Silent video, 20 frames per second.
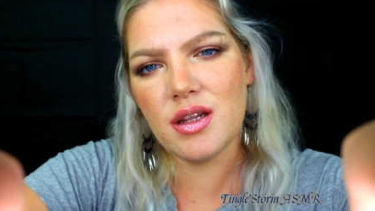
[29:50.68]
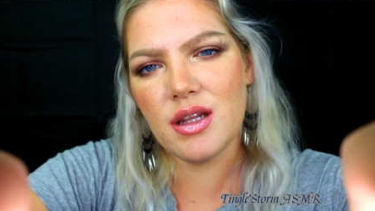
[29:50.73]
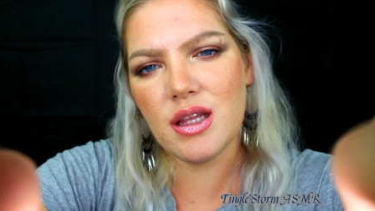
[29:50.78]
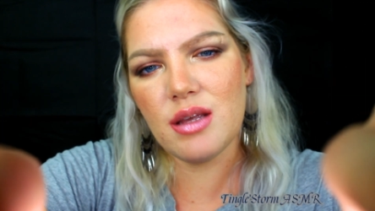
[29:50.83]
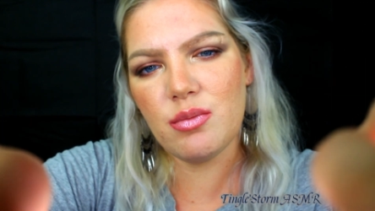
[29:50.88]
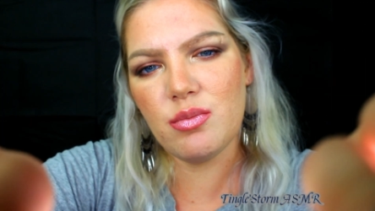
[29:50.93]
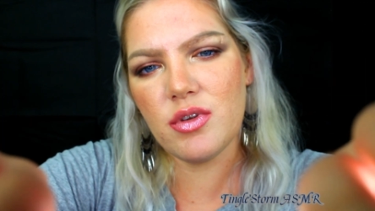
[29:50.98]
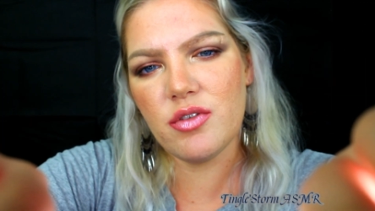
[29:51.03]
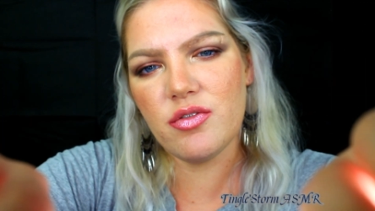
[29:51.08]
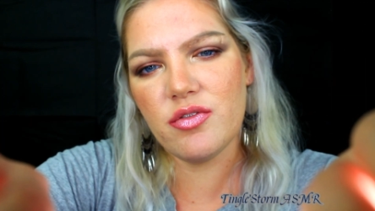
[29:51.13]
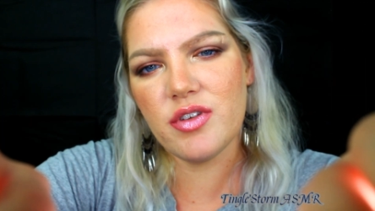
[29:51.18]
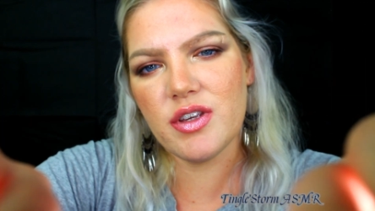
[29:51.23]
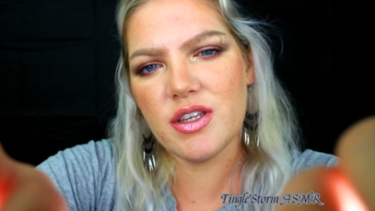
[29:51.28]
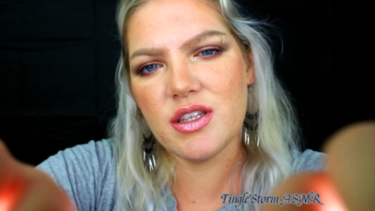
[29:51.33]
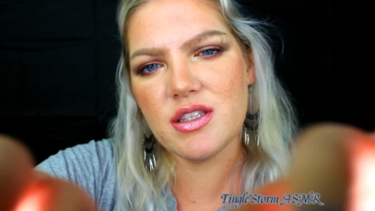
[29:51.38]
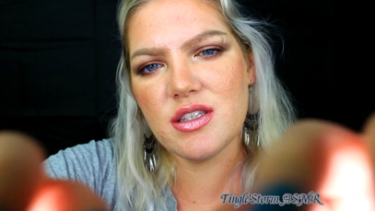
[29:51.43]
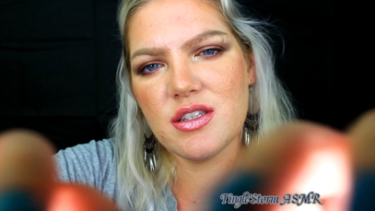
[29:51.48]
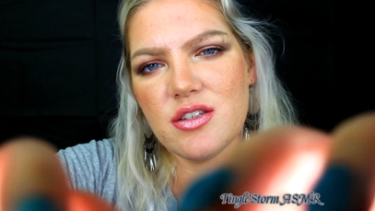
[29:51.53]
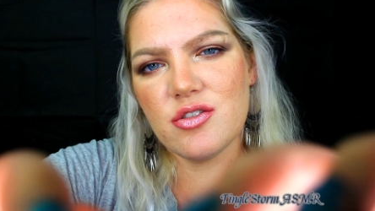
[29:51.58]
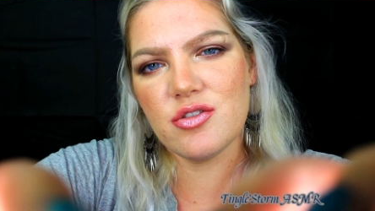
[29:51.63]
Let me
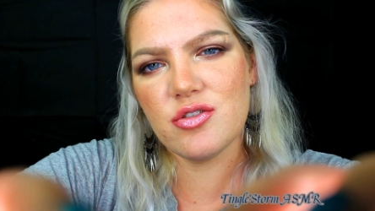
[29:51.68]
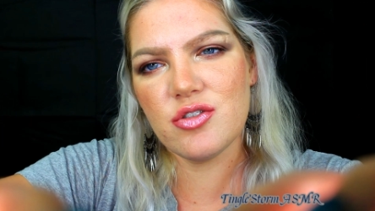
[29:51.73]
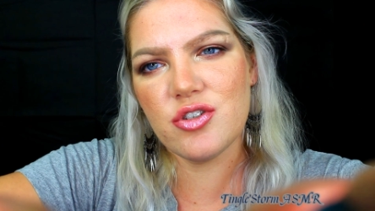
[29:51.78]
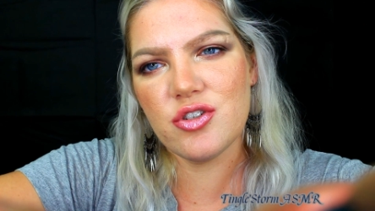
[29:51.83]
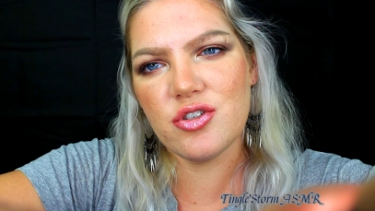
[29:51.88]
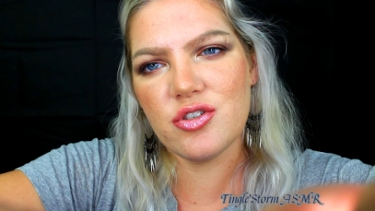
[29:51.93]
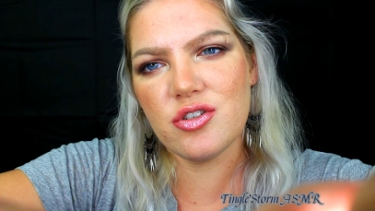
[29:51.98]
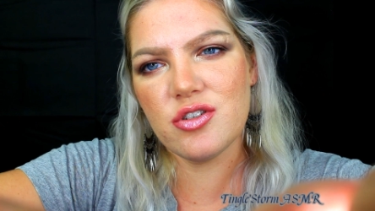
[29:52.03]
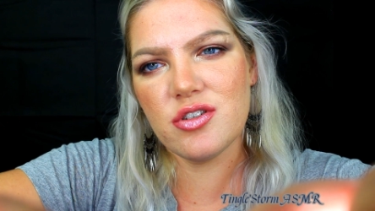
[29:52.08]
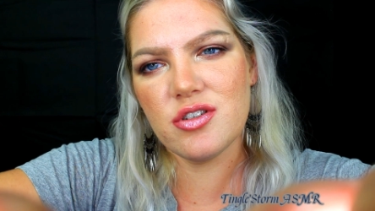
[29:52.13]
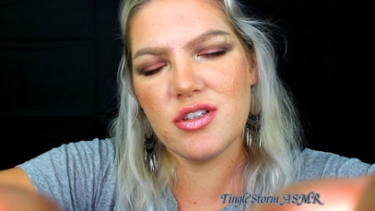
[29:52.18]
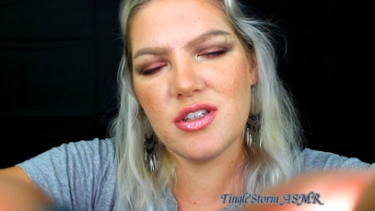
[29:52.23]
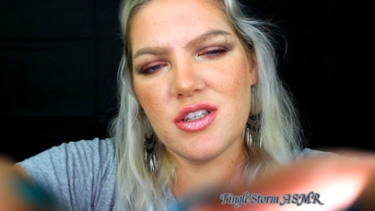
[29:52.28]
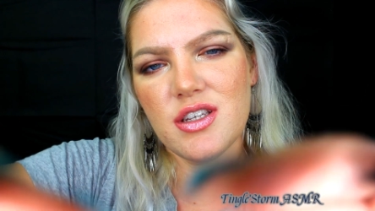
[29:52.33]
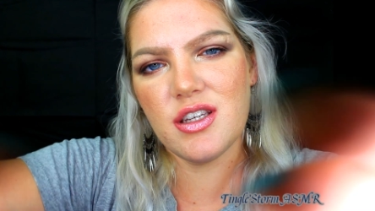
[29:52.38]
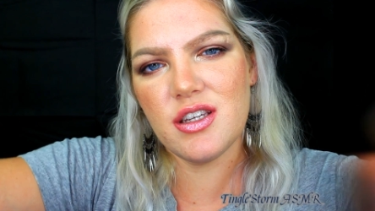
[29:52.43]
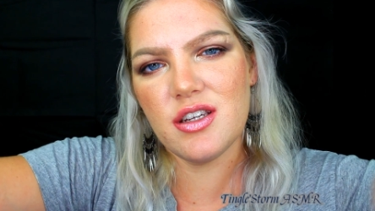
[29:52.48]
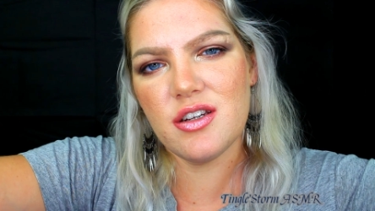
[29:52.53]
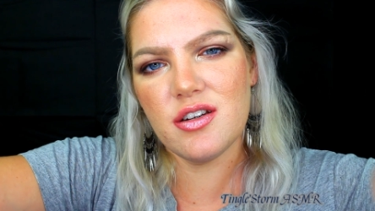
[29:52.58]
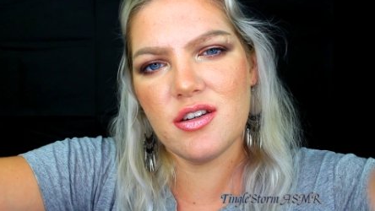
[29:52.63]
fix your shirt
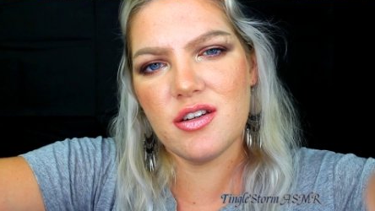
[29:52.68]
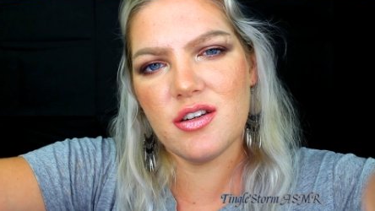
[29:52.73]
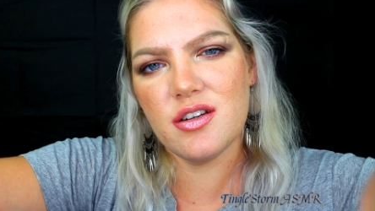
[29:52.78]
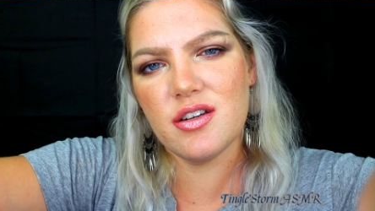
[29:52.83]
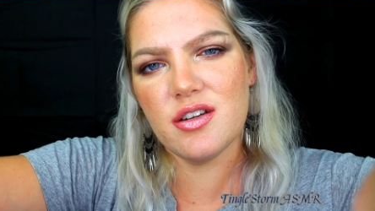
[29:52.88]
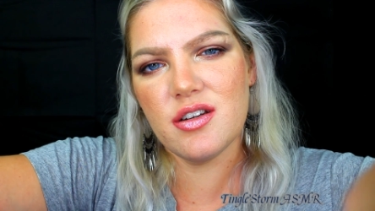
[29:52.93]
here.